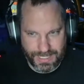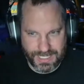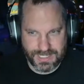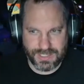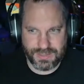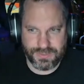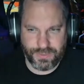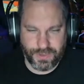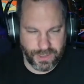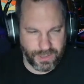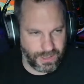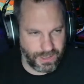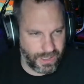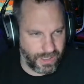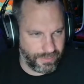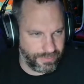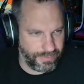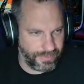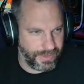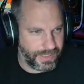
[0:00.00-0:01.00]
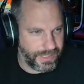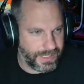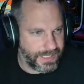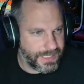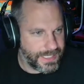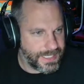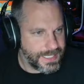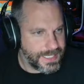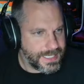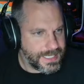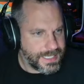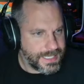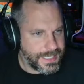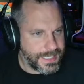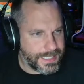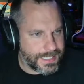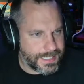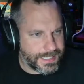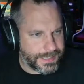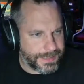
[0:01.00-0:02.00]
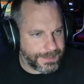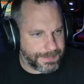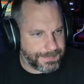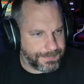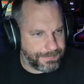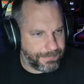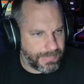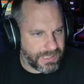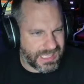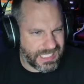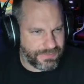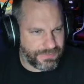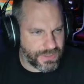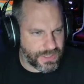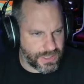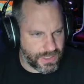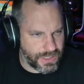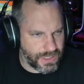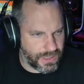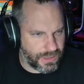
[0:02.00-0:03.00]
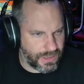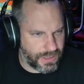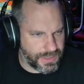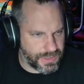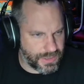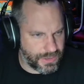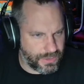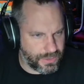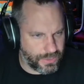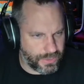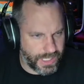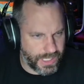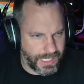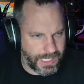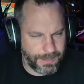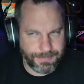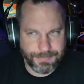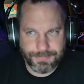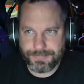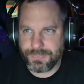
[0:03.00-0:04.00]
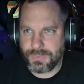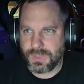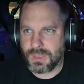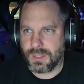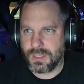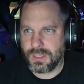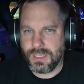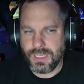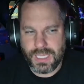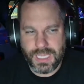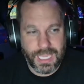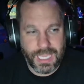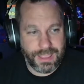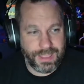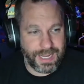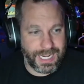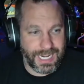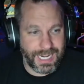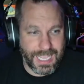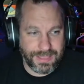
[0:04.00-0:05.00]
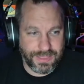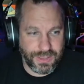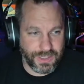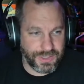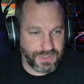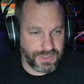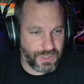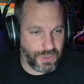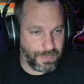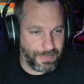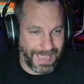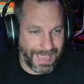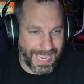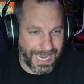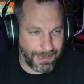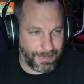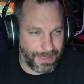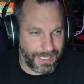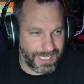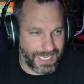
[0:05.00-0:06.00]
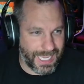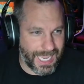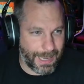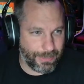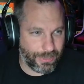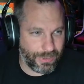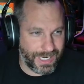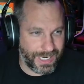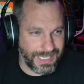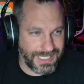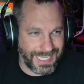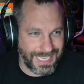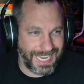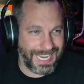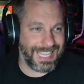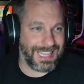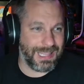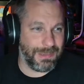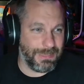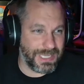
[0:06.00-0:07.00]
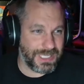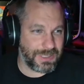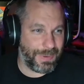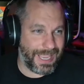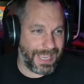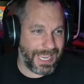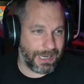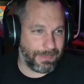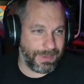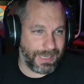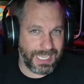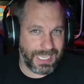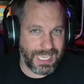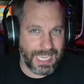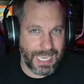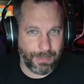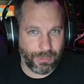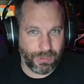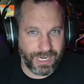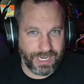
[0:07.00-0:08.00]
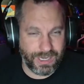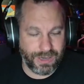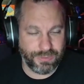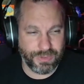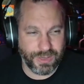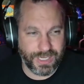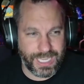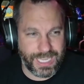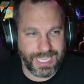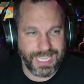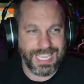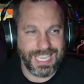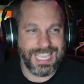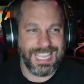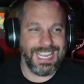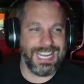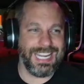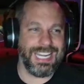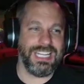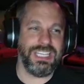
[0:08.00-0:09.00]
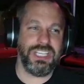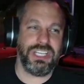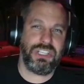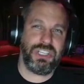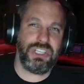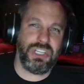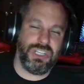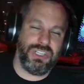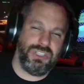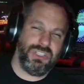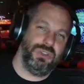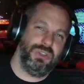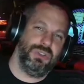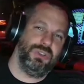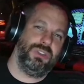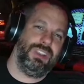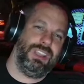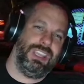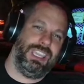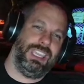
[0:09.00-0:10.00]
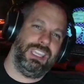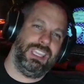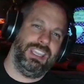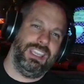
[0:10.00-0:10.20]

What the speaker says: is falling off. But Thief is a cool game. And then I got the 2 Pac-Man cabarets and the Ms. Pac-Man cabaret. Don't forget, in addition to the